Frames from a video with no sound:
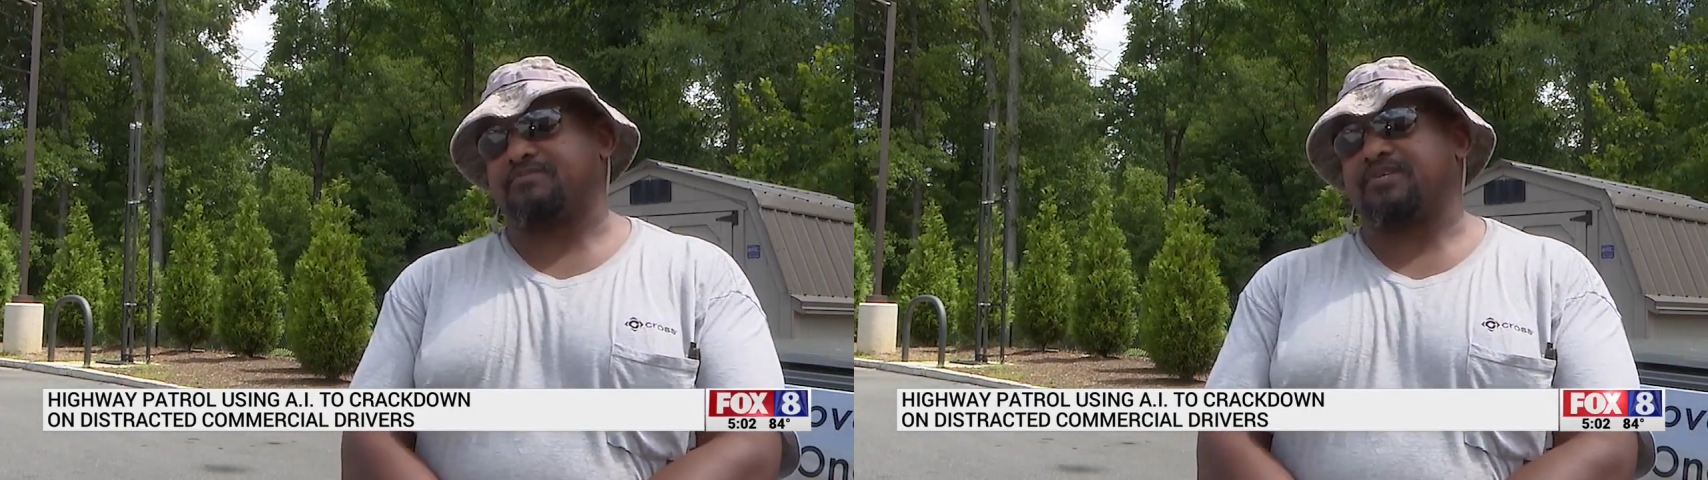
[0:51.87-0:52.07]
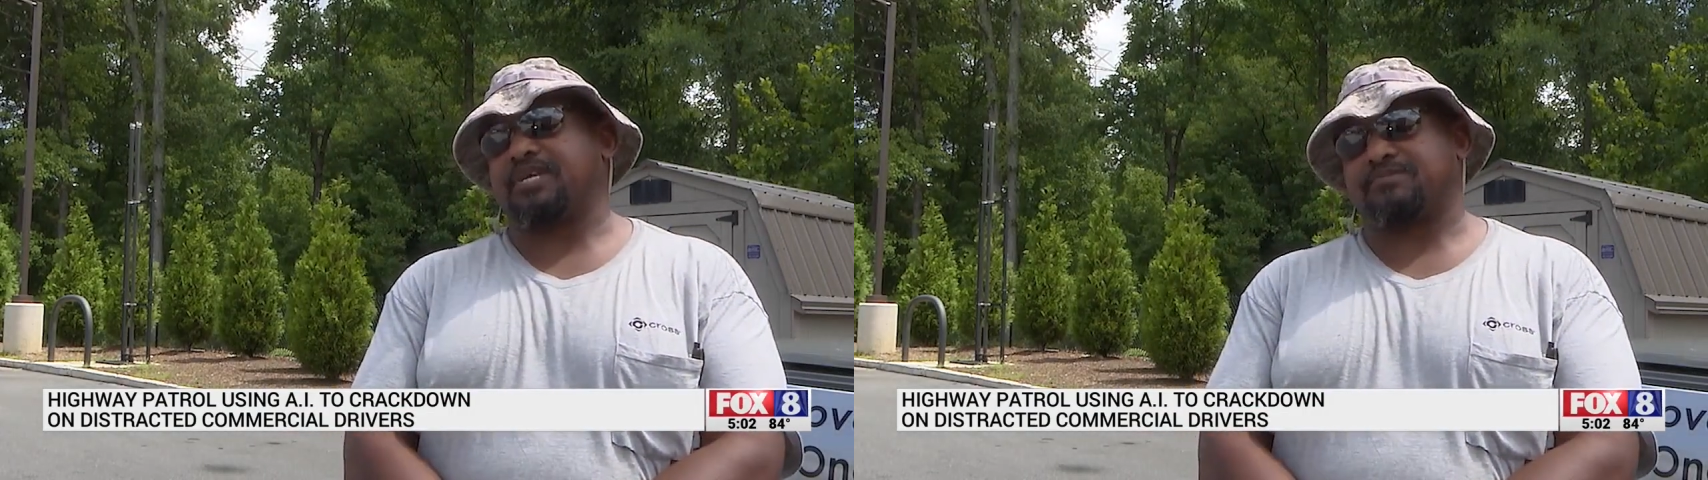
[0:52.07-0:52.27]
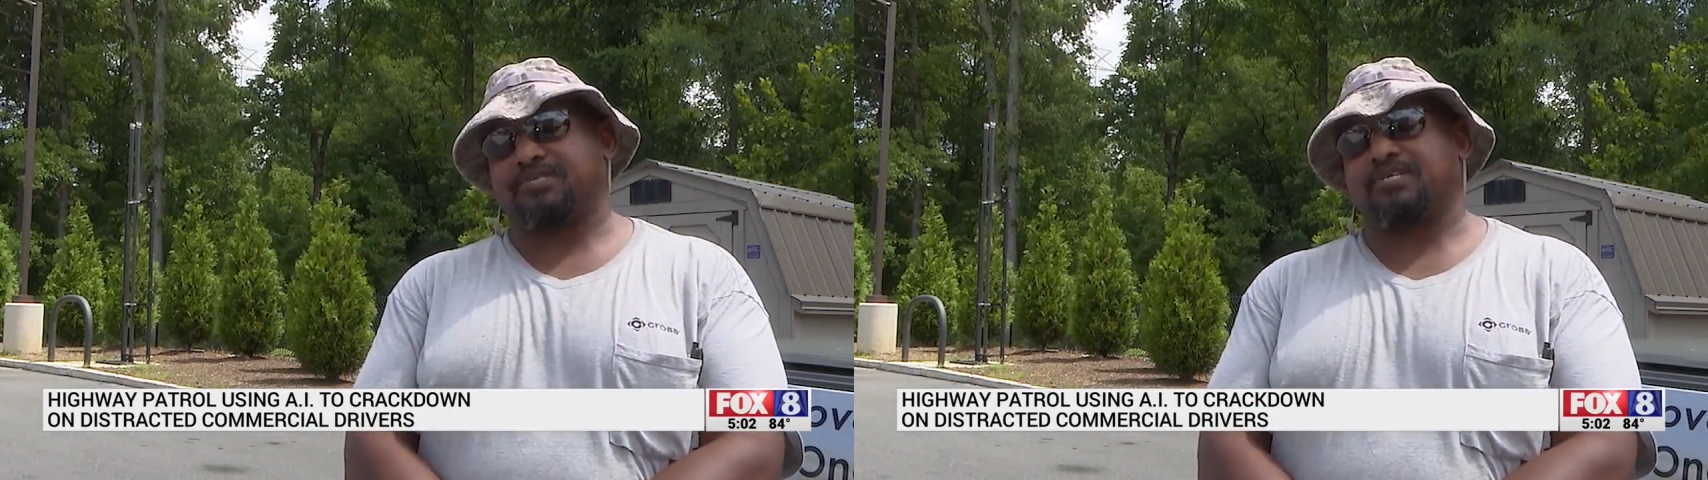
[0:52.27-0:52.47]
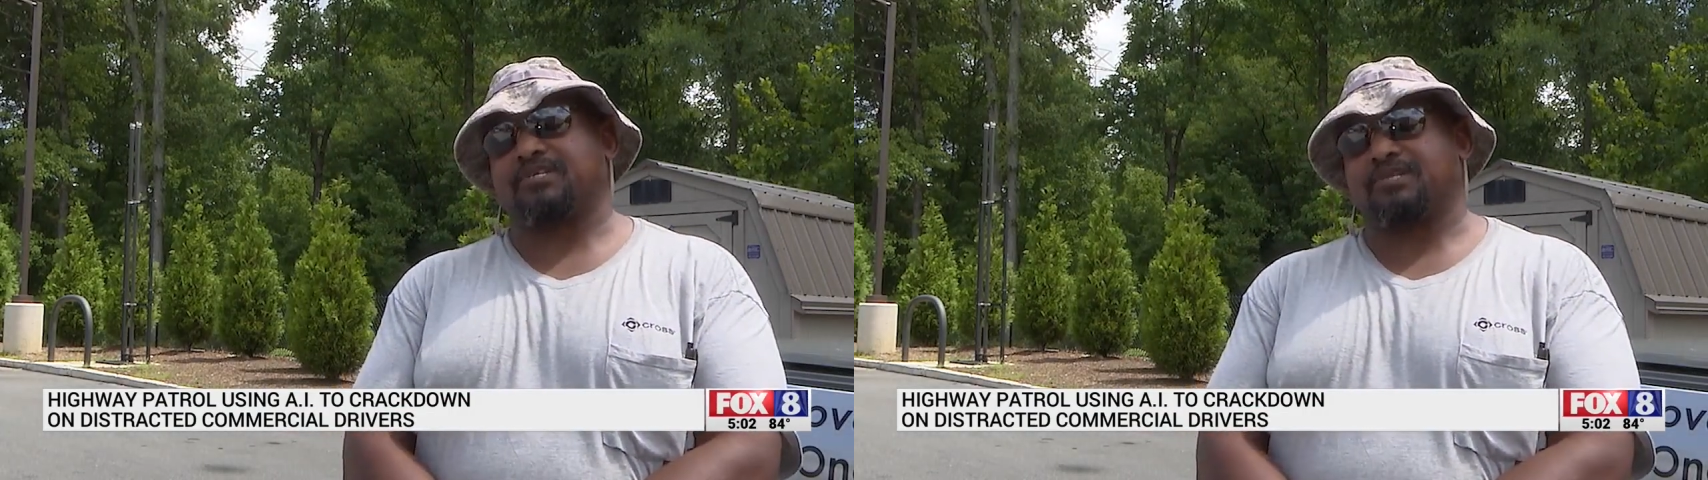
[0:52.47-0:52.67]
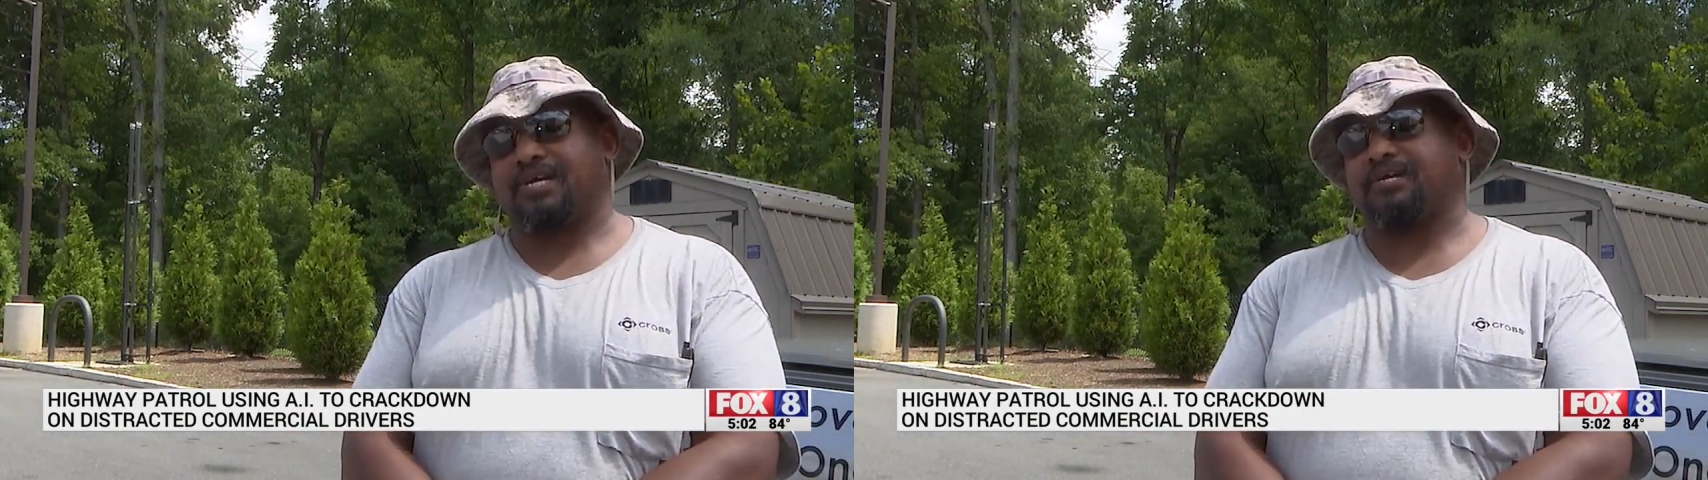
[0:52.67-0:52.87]
I mean, I've seen a
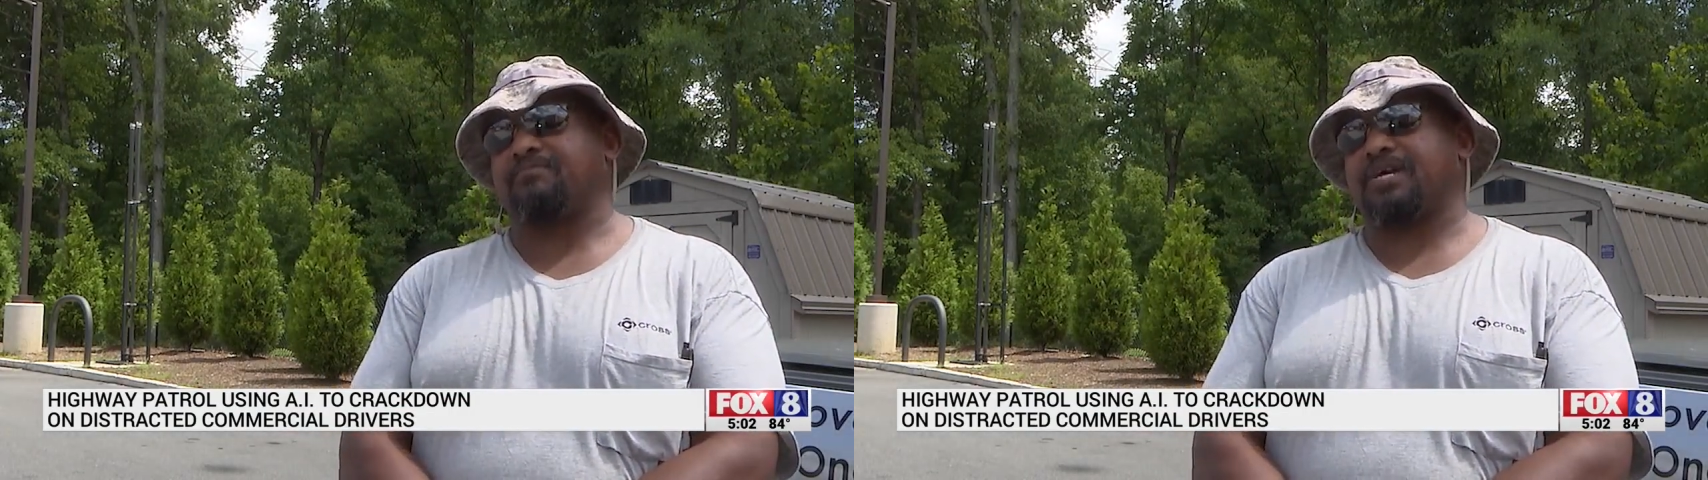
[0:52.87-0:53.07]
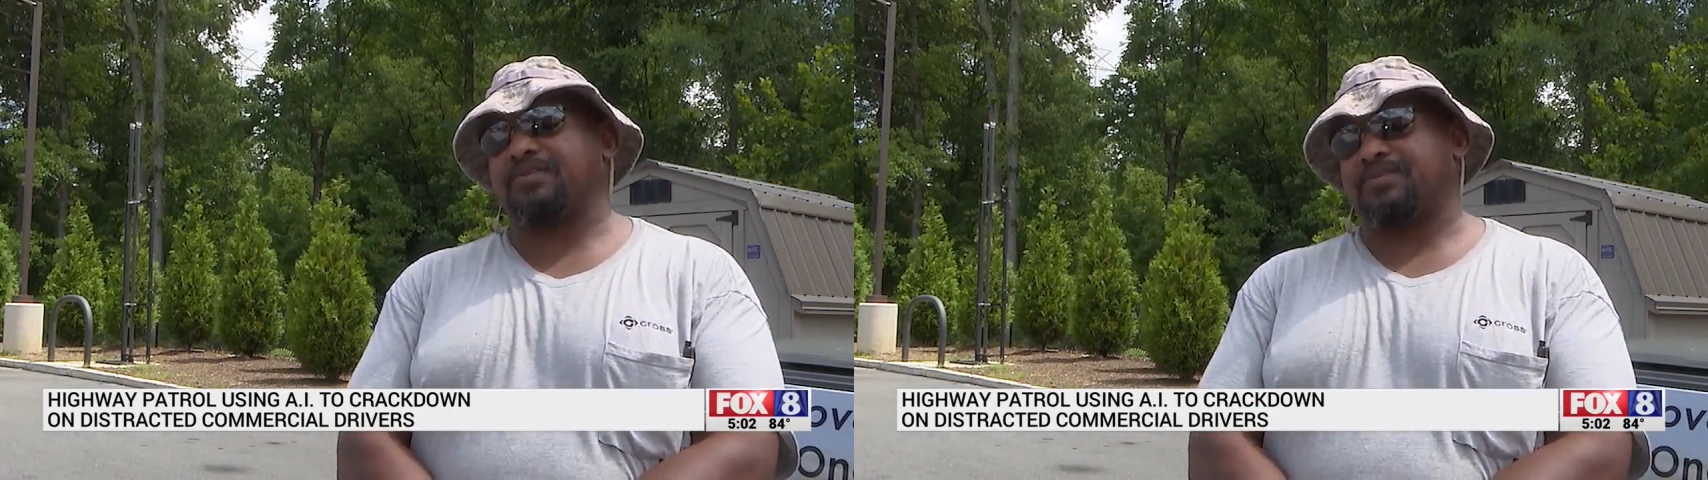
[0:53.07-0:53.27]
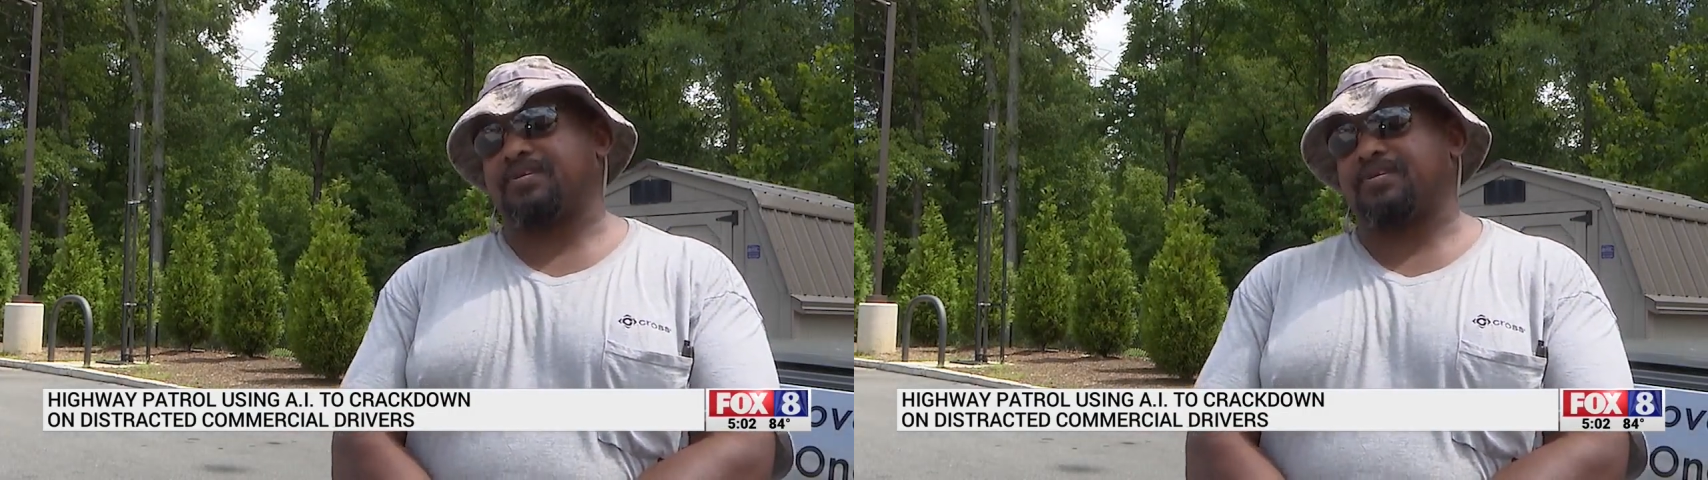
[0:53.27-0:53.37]
lot of bad